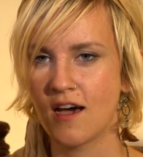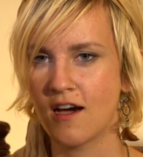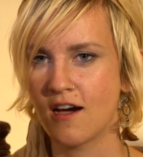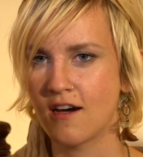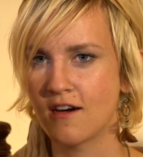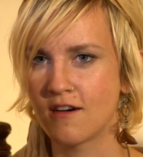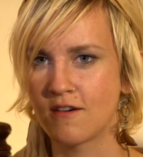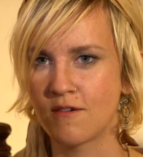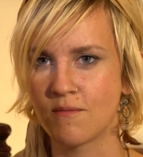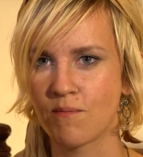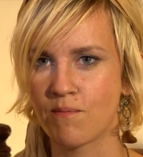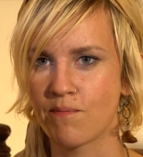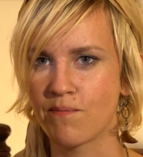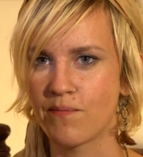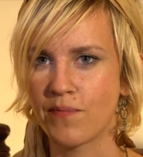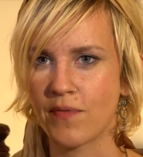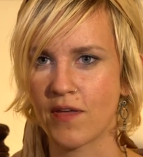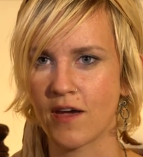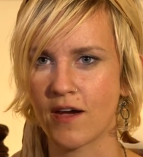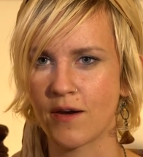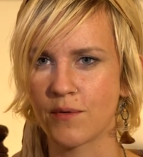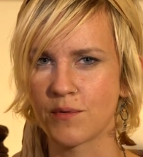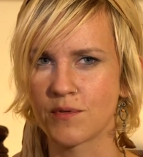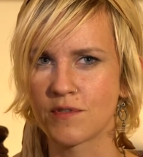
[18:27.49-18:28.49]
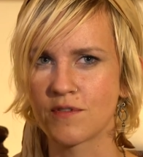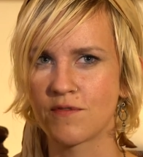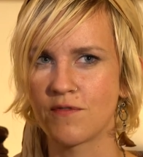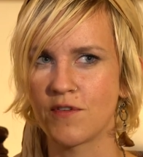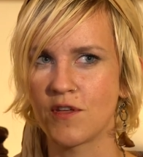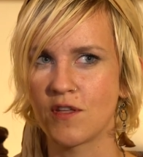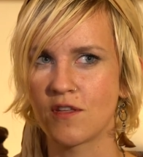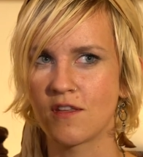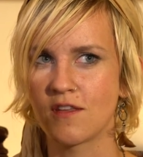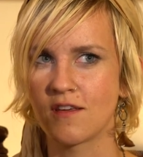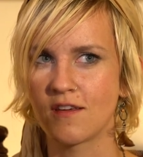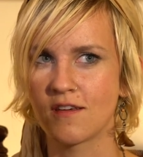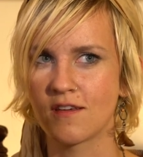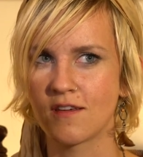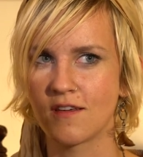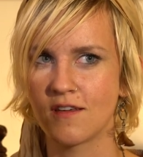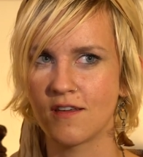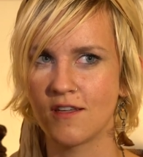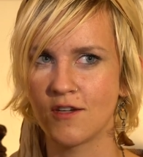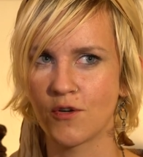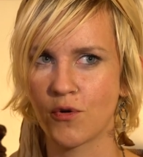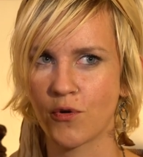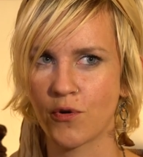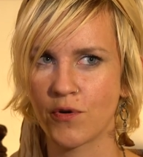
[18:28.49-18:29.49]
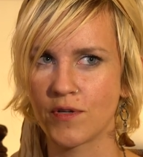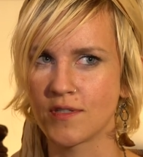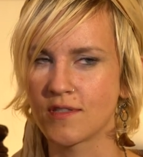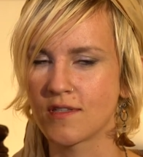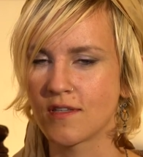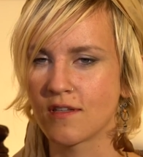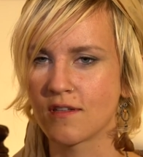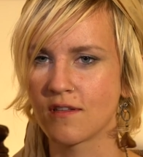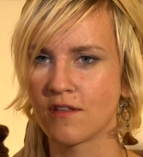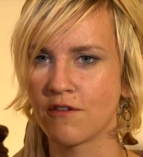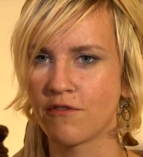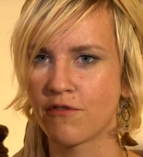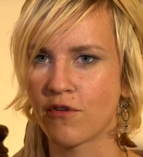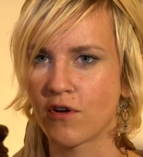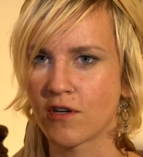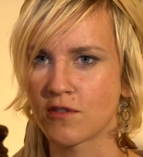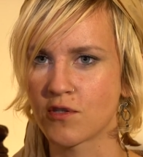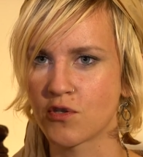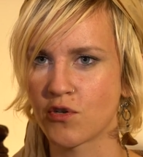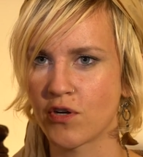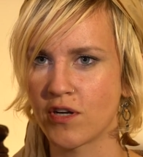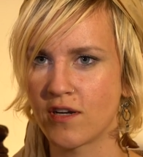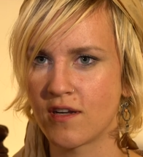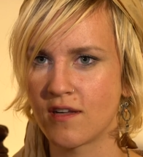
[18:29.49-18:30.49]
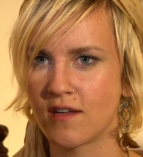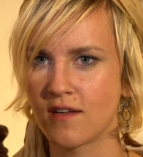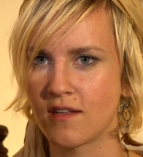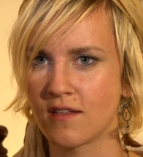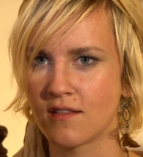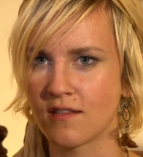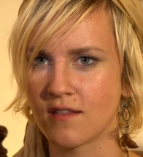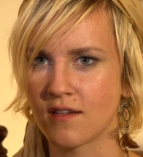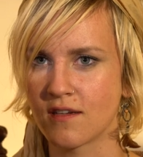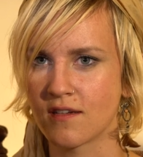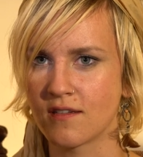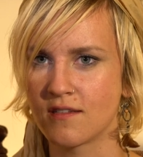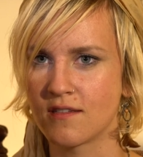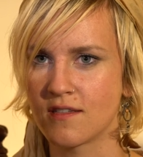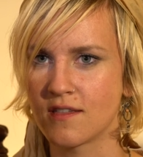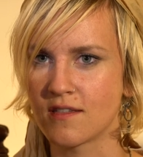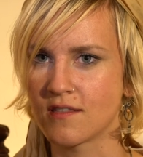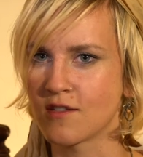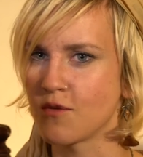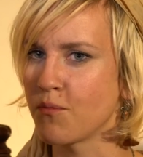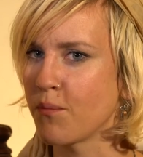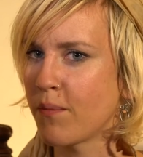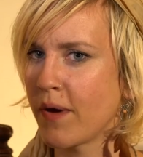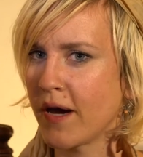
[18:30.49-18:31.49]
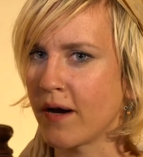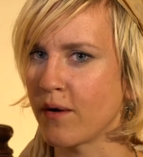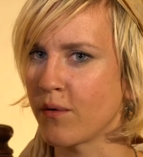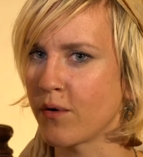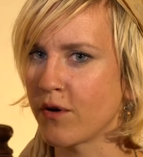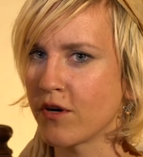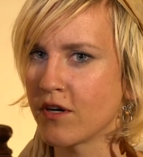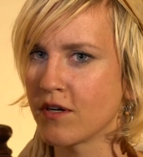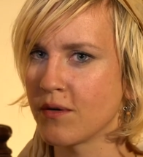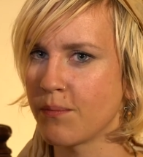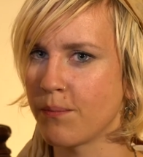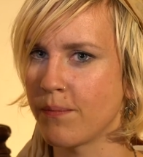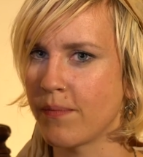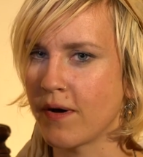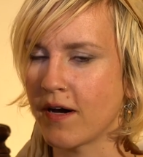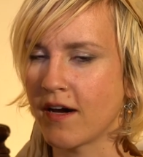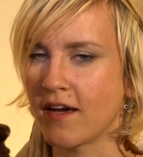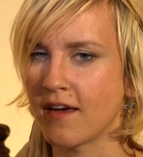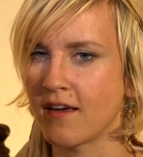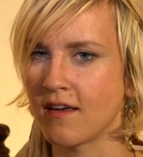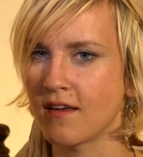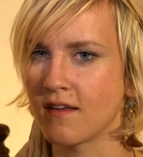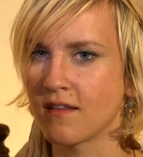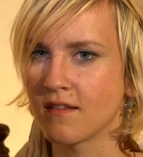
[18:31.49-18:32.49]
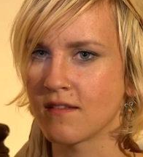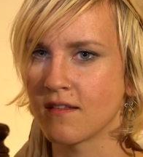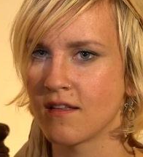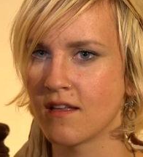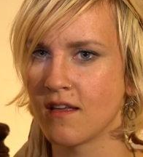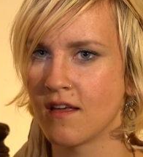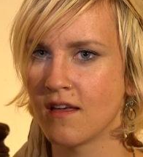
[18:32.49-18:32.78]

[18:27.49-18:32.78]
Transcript: um, I was feeling increasingly frustrated and like disempowered by